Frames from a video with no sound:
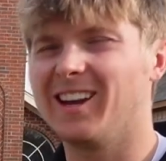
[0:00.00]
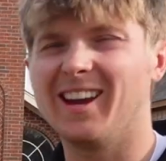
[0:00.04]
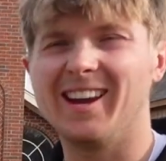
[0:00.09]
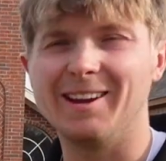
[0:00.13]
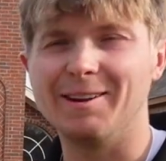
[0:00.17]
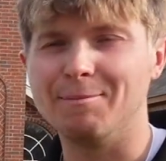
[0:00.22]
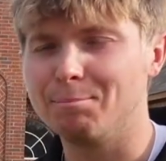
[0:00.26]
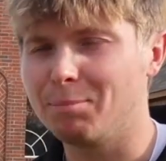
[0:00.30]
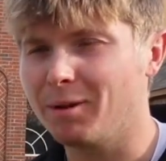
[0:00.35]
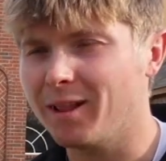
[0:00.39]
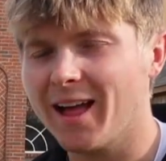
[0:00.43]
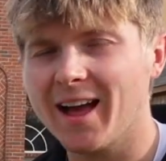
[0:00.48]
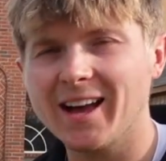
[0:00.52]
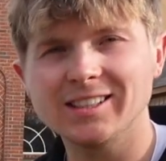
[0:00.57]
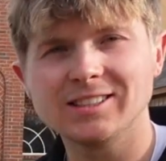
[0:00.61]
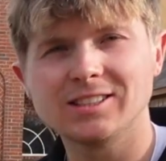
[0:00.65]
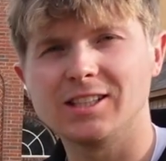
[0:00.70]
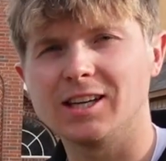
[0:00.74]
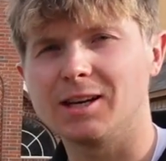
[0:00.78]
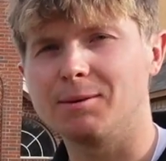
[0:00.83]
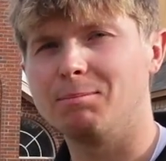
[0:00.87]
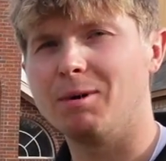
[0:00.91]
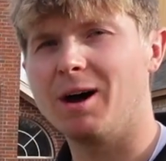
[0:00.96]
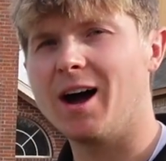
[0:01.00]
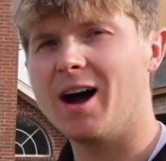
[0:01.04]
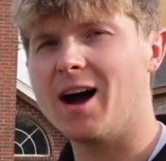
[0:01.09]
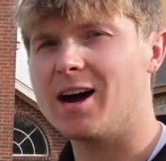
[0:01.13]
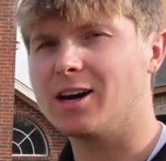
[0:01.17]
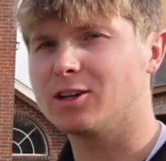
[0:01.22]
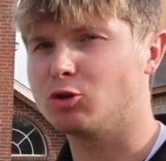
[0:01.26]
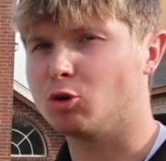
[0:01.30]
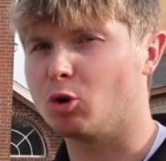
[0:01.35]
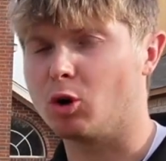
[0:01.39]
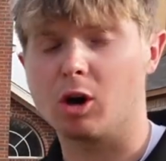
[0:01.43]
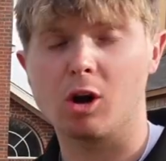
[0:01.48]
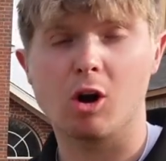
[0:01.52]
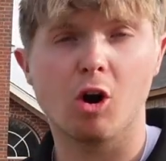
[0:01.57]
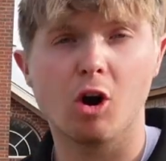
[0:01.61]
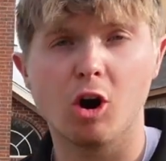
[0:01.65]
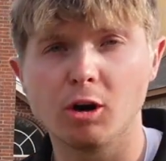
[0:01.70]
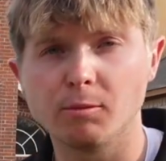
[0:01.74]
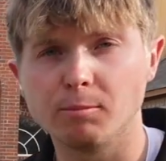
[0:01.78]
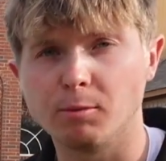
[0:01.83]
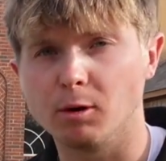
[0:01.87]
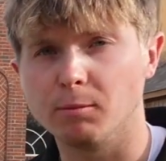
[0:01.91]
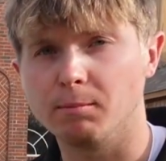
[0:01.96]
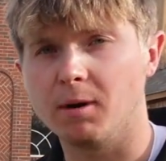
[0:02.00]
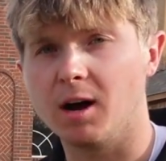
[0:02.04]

a plastic box or a cardboard